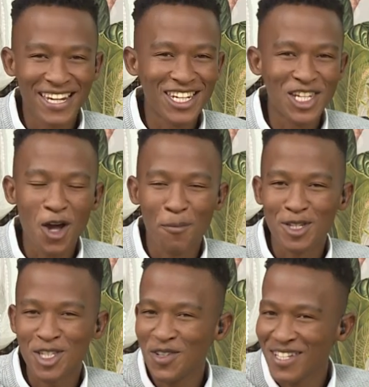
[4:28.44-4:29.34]
gotten any
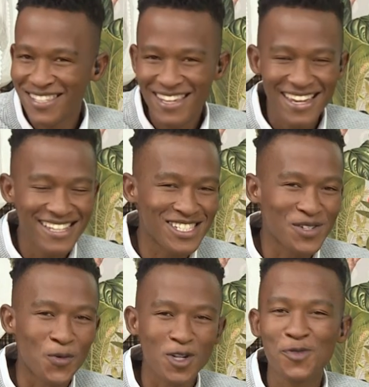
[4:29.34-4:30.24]
new
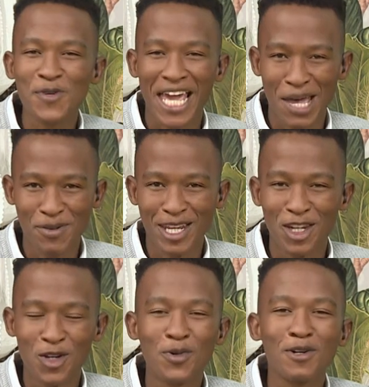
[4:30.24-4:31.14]
opportunities? What's been
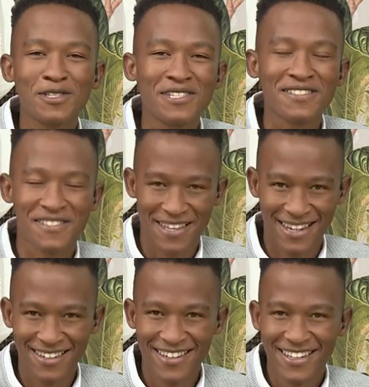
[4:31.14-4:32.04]
happening in your world
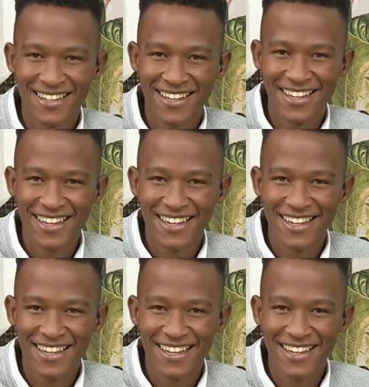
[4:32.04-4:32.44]
since then?